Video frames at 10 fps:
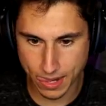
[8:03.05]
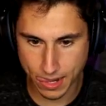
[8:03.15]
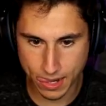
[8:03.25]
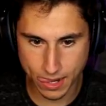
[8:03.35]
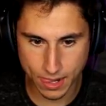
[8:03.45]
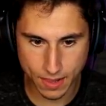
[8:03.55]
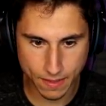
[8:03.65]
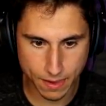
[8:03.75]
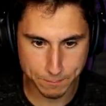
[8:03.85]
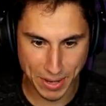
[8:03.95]
I thought I was going to get
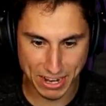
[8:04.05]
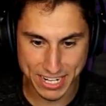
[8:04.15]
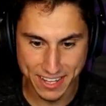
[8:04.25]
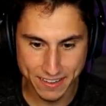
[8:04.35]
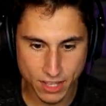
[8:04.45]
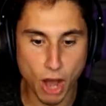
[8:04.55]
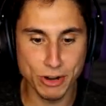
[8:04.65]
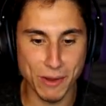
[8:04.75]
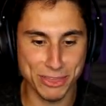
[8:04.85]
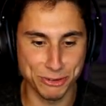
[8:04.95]
away. Baron! Oh,
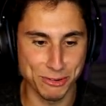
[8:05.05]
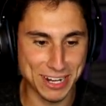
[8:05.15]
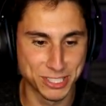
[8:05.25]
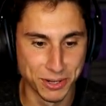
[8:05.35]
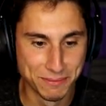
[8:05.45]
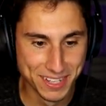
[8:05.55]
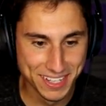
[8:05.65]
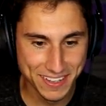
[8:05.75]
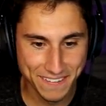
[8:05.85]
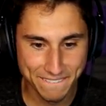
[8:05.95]
no, I threw it right to him. Whoops!